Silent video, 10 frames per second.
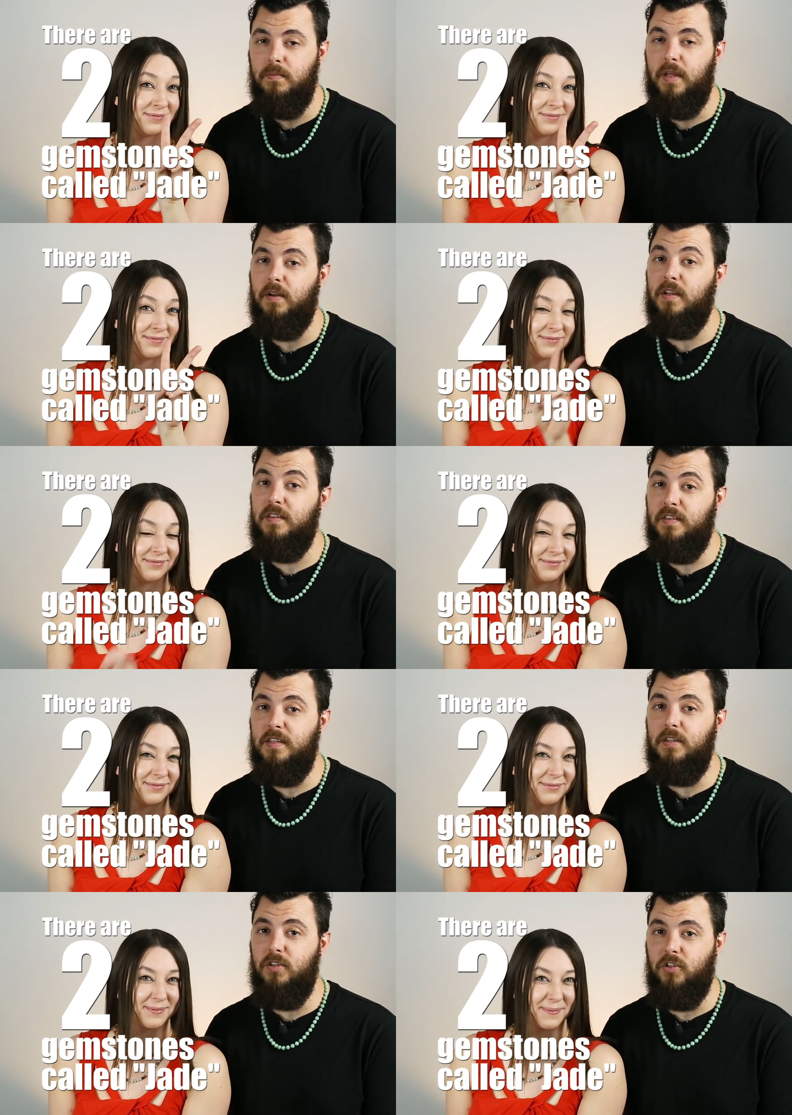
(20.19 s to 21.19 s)
Speaker 1: that are
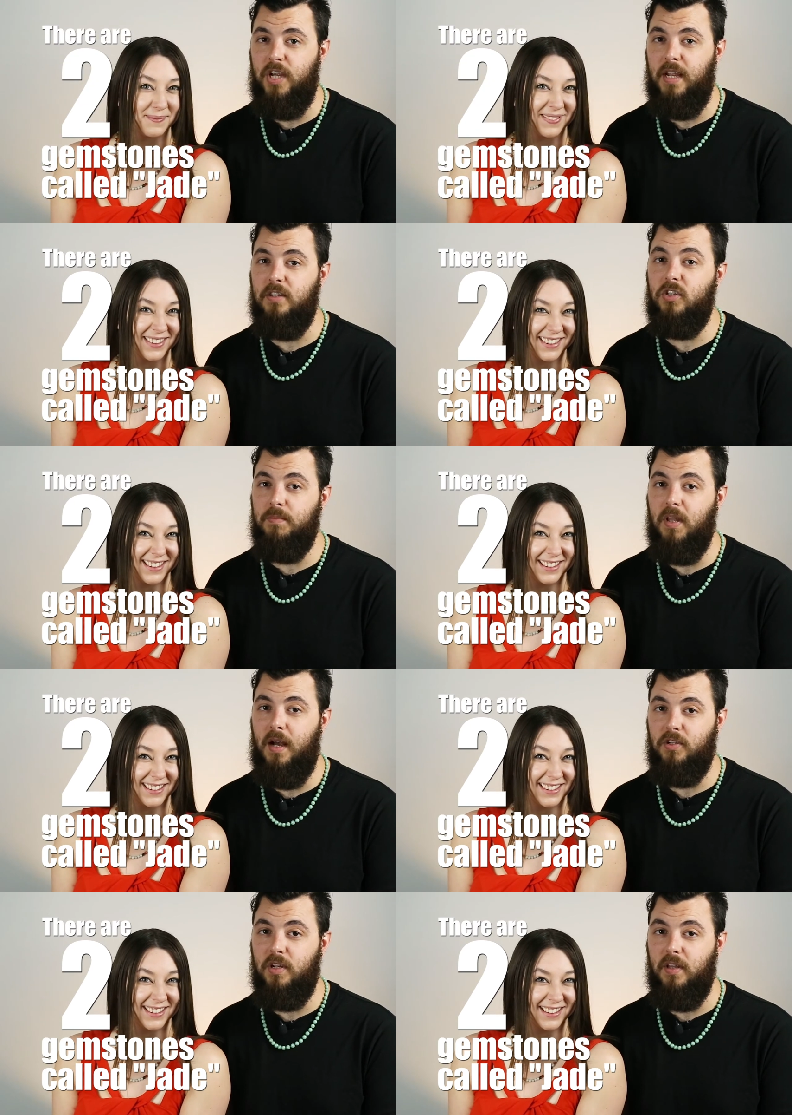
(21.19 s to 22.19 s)
considered jade
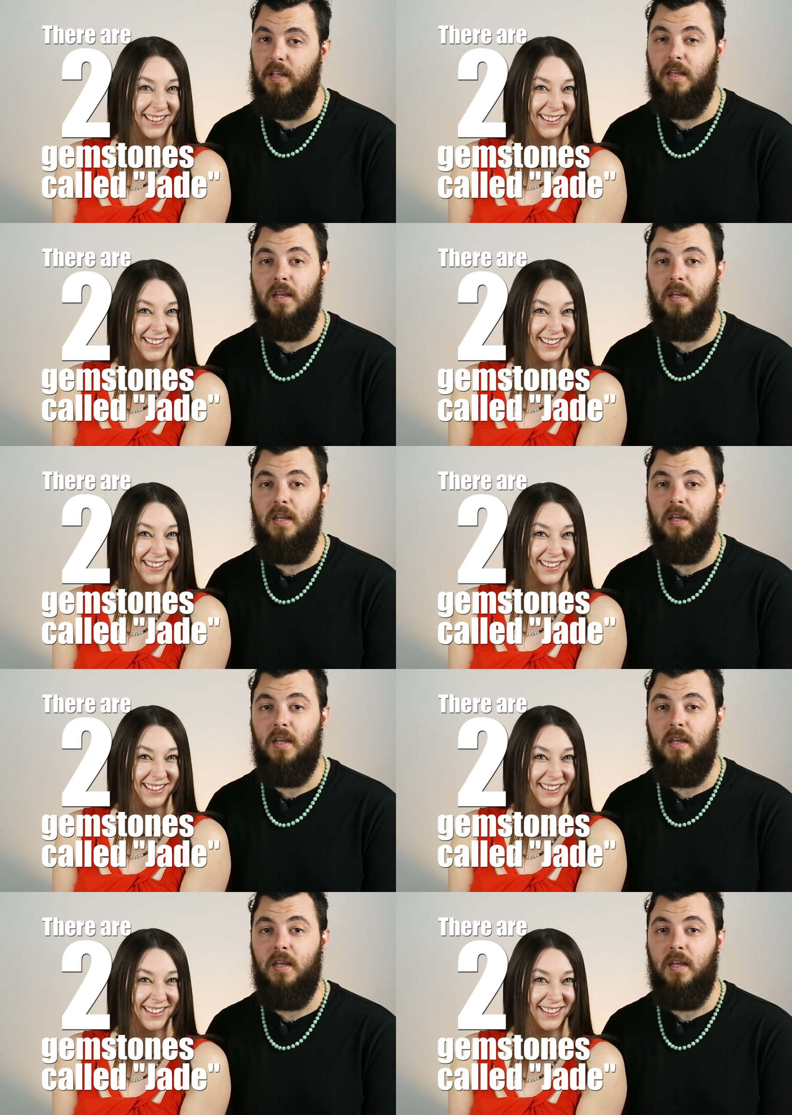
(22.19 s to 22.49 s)
gemologically,